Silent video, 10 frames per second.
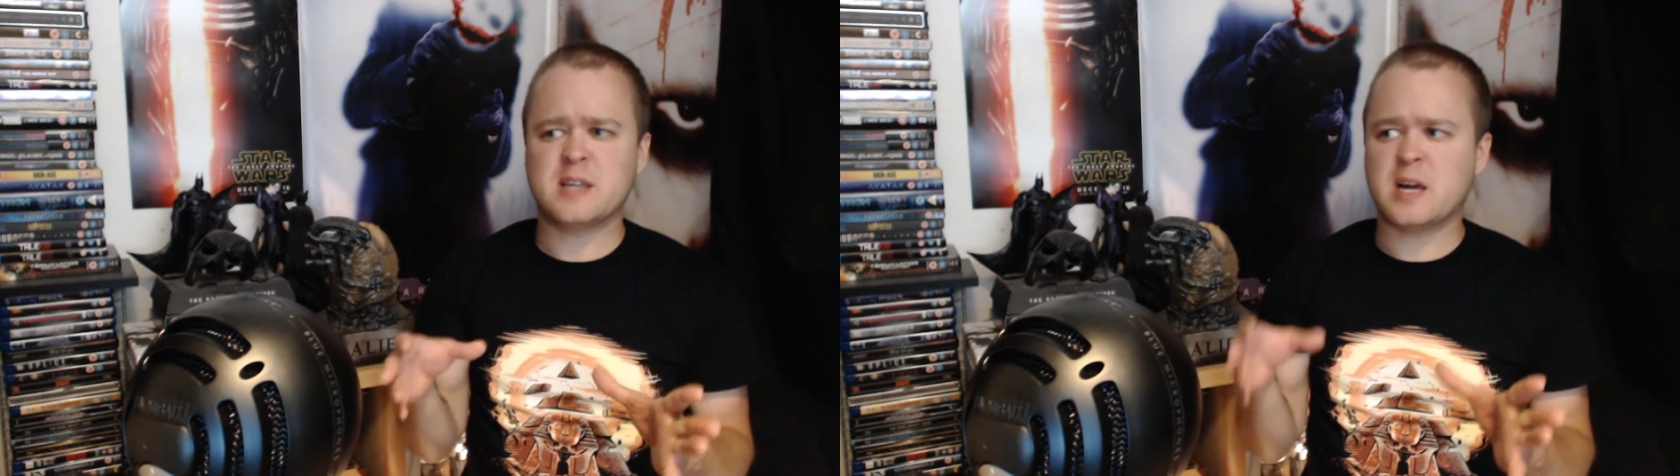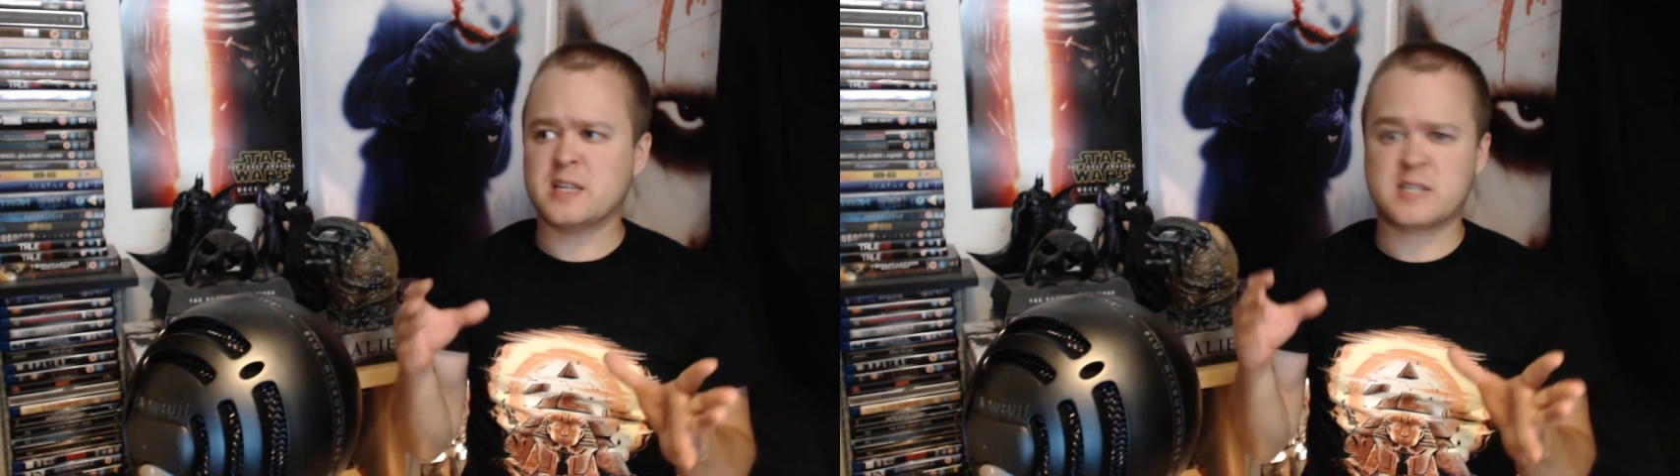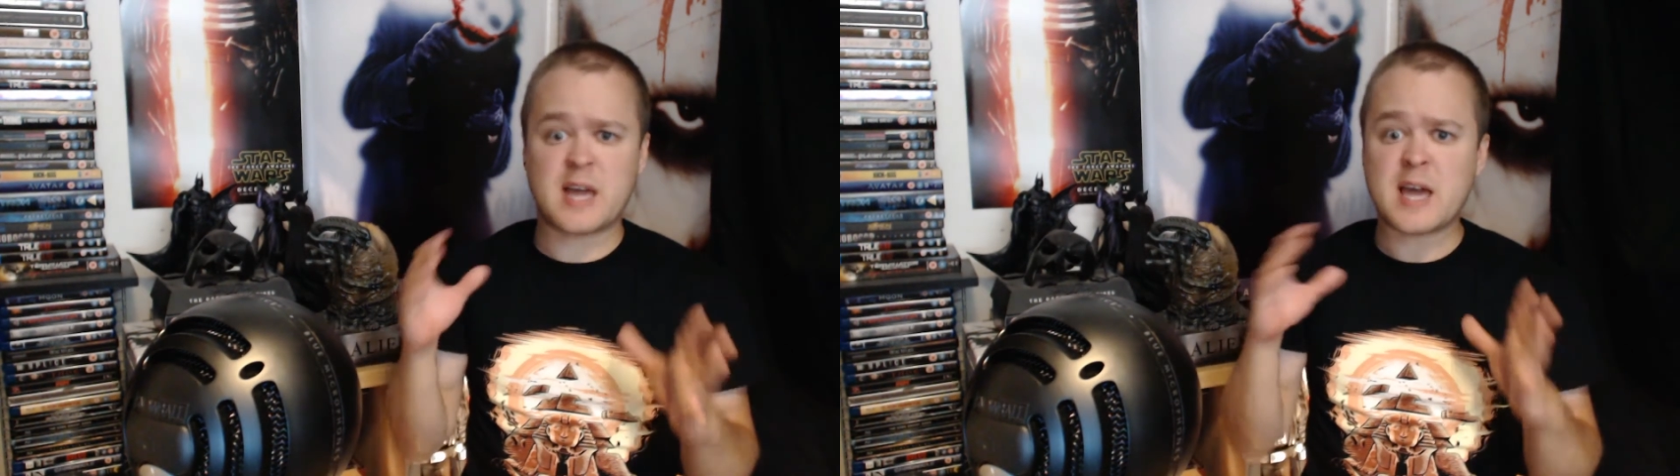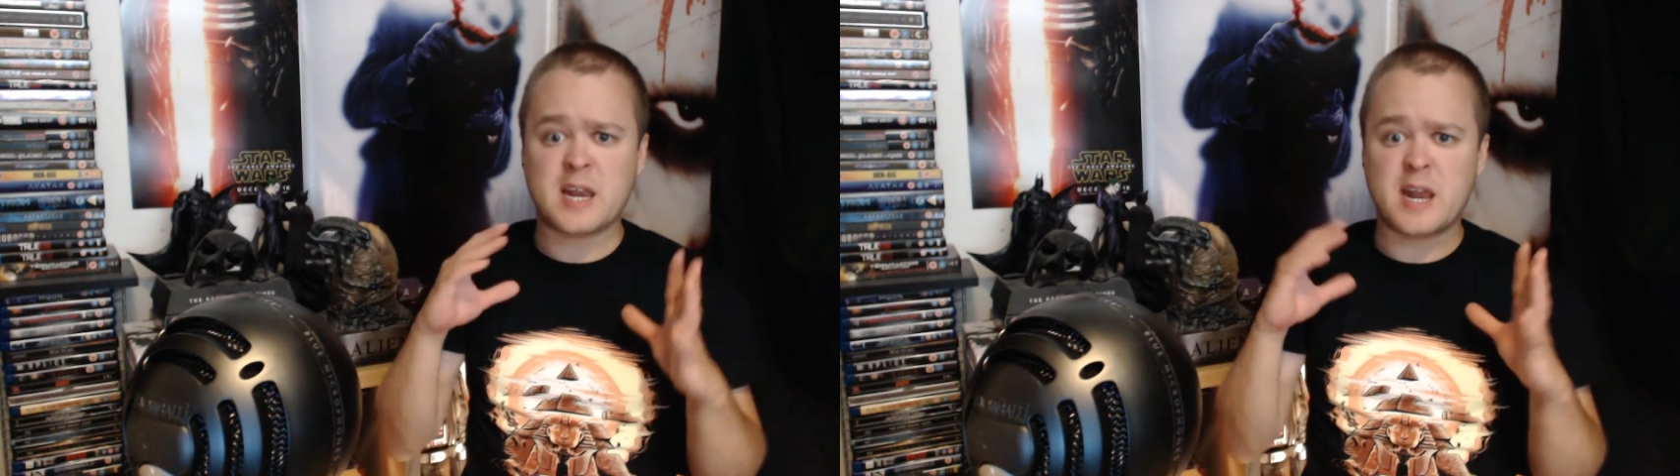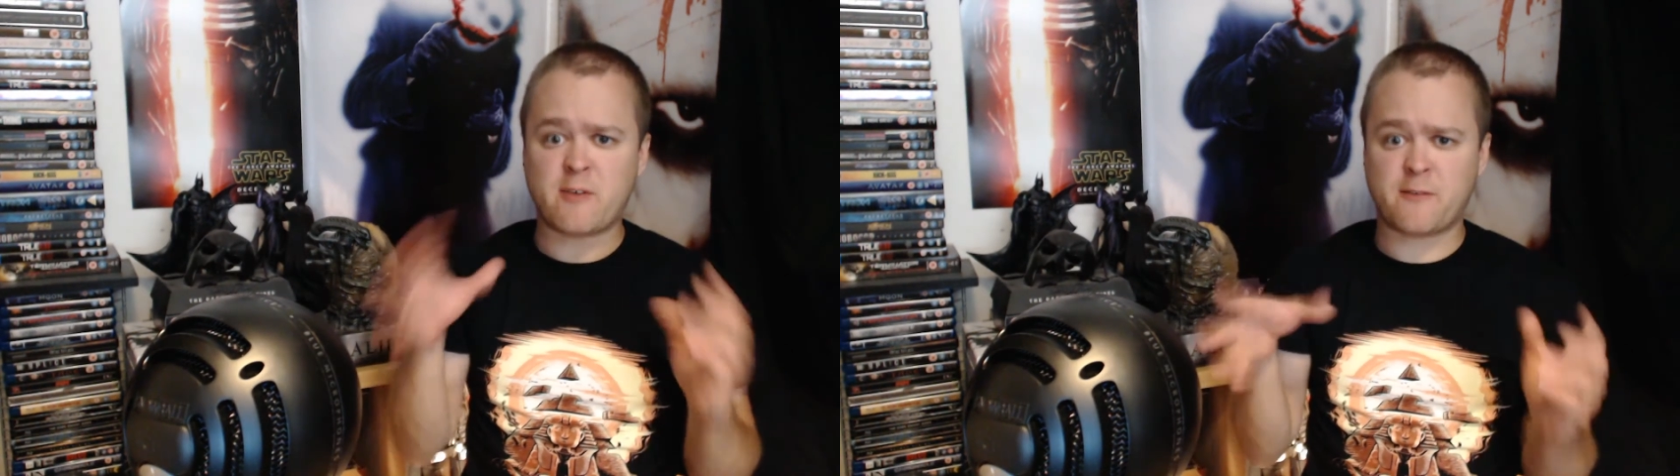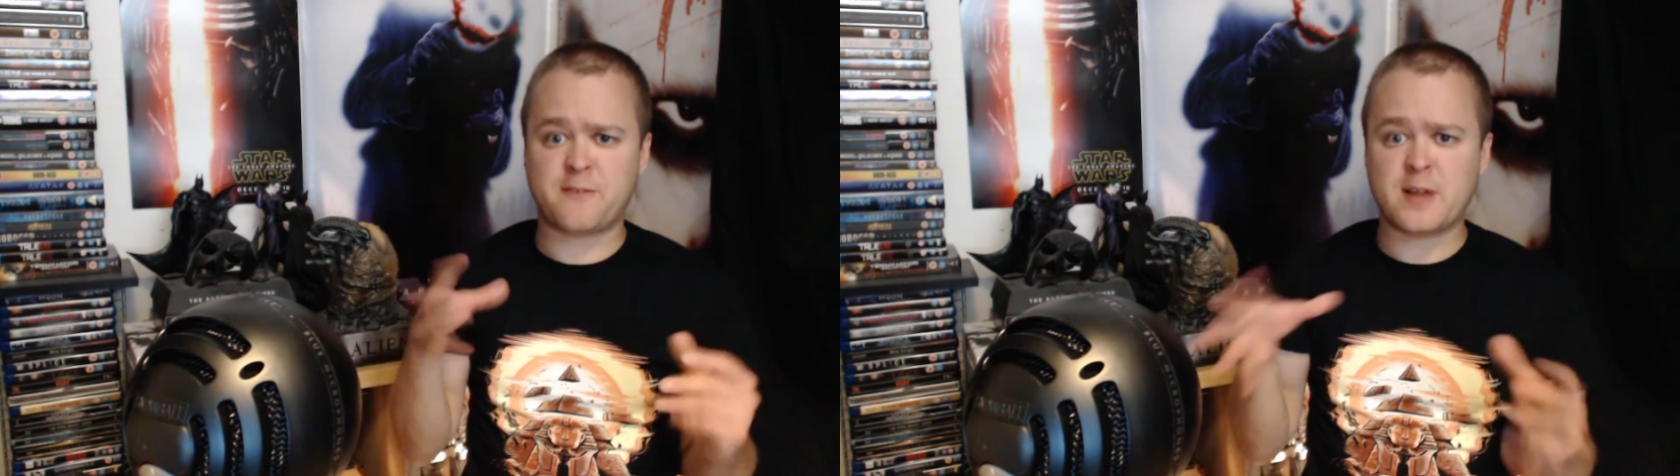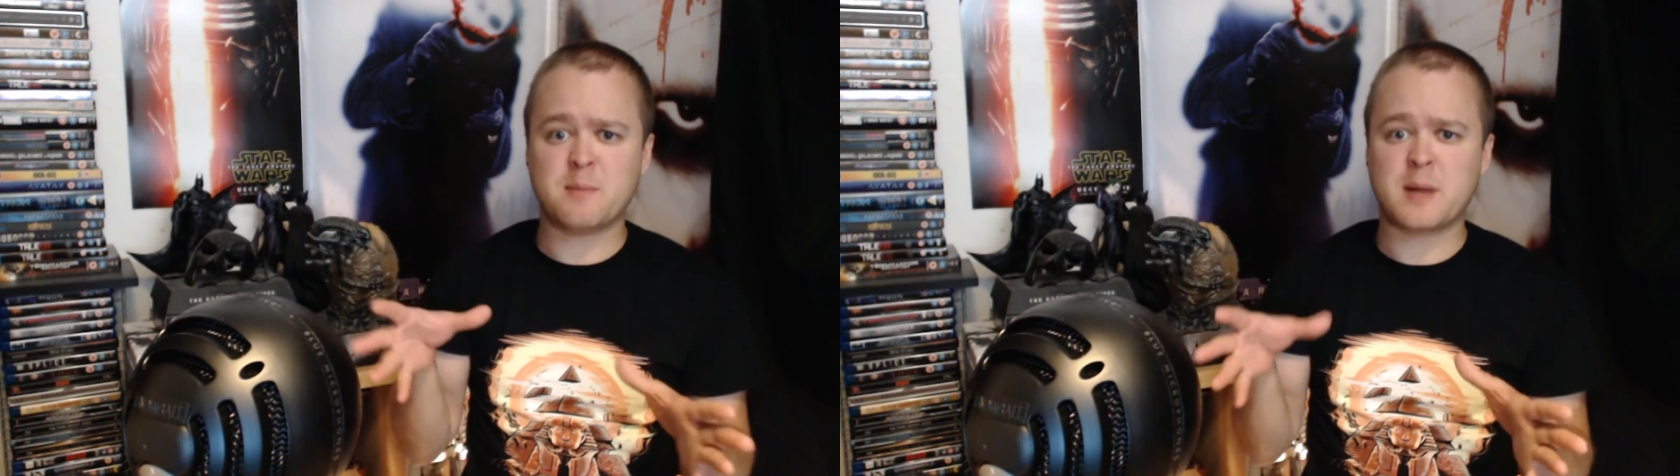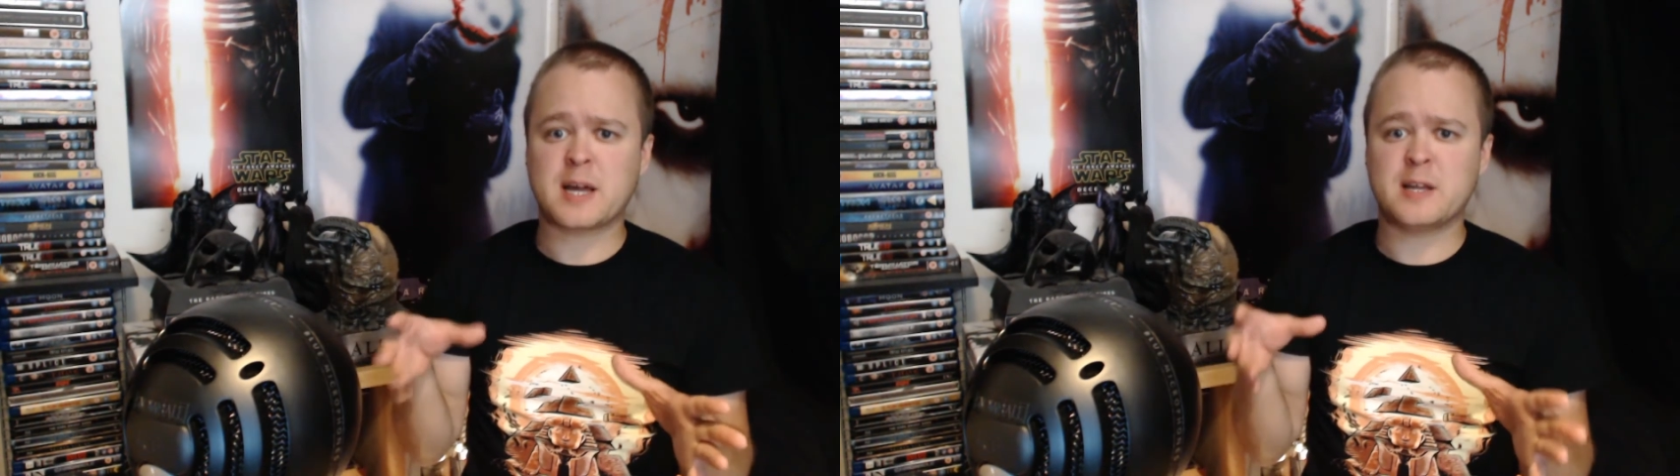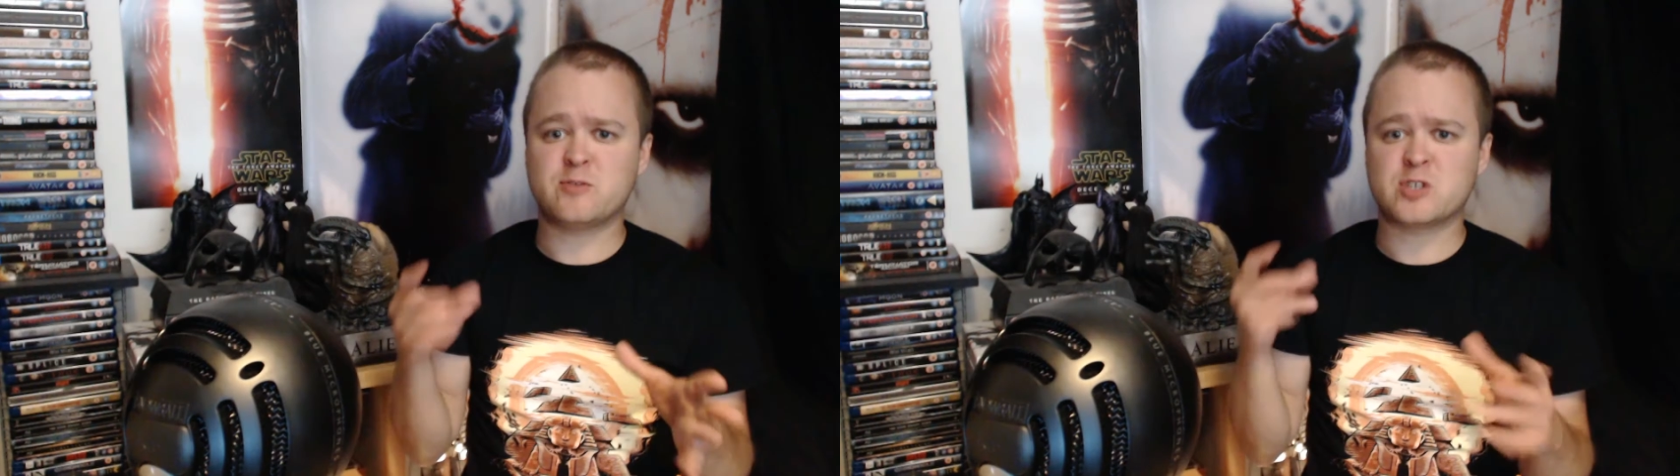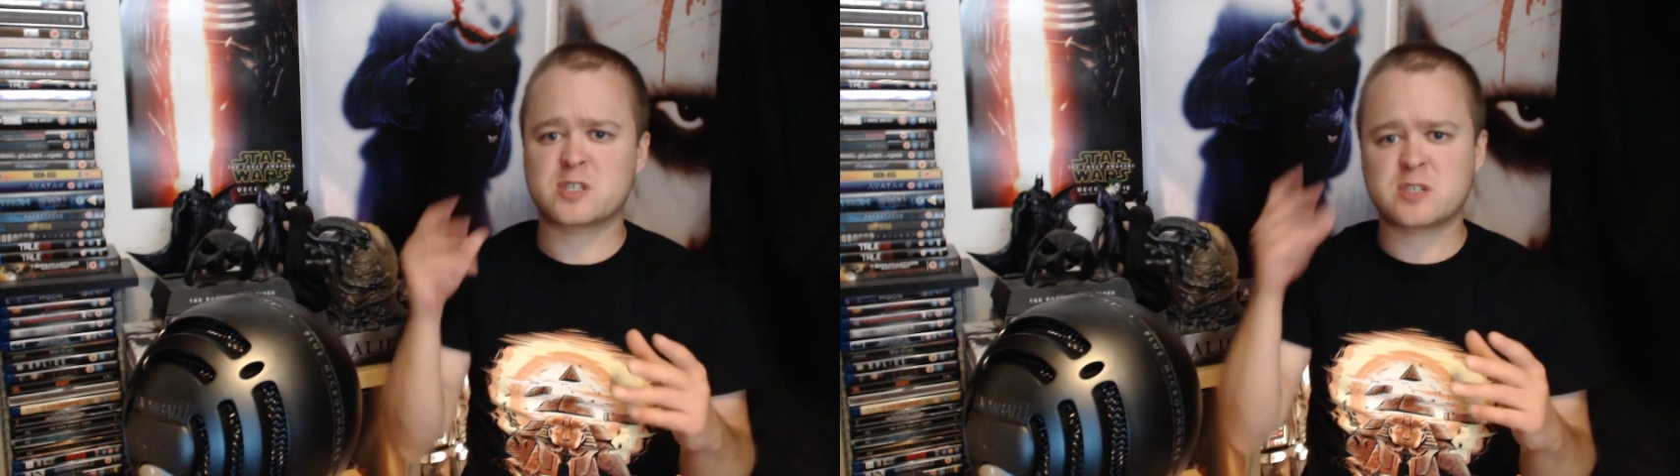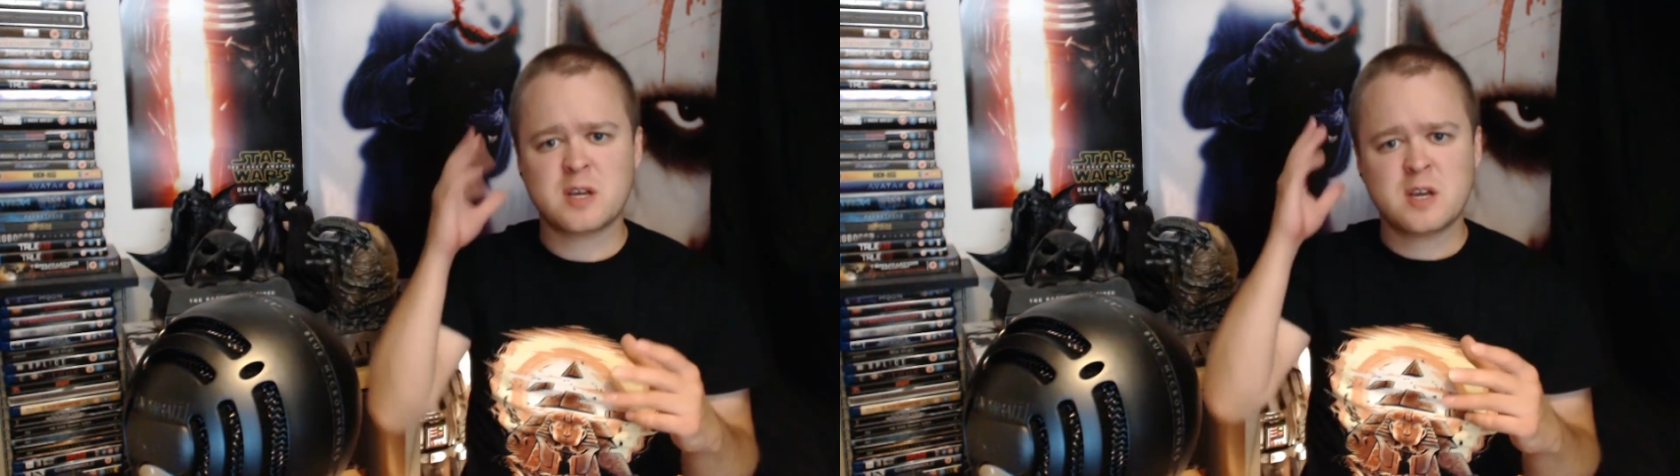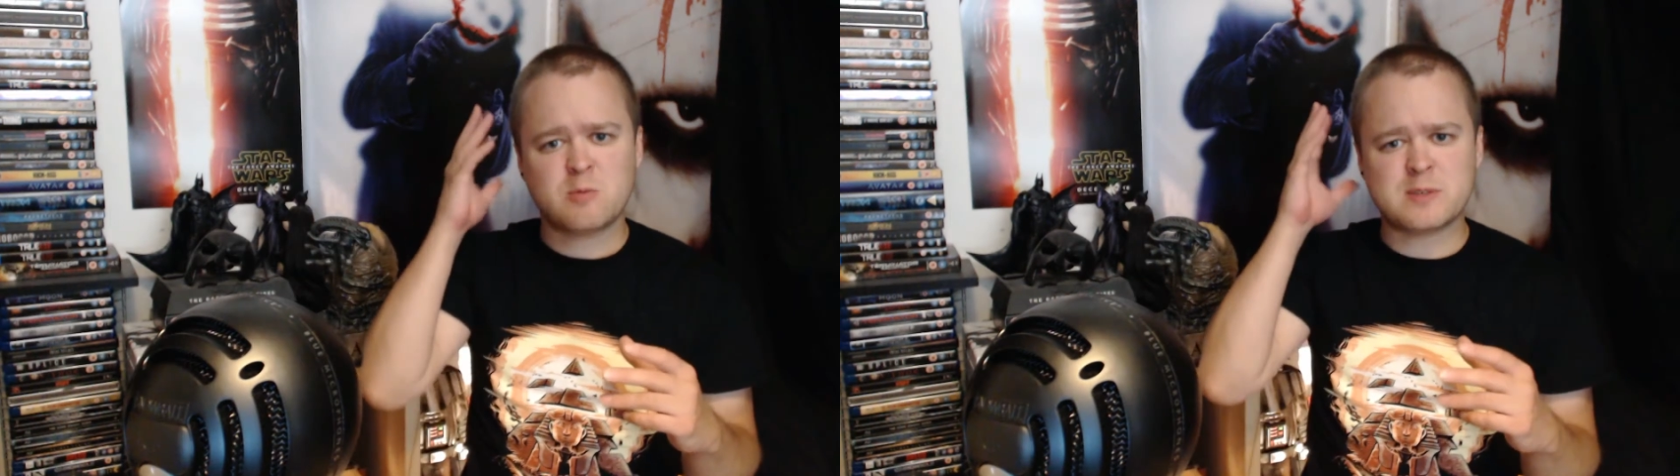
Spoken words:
and it's again another film that kind of just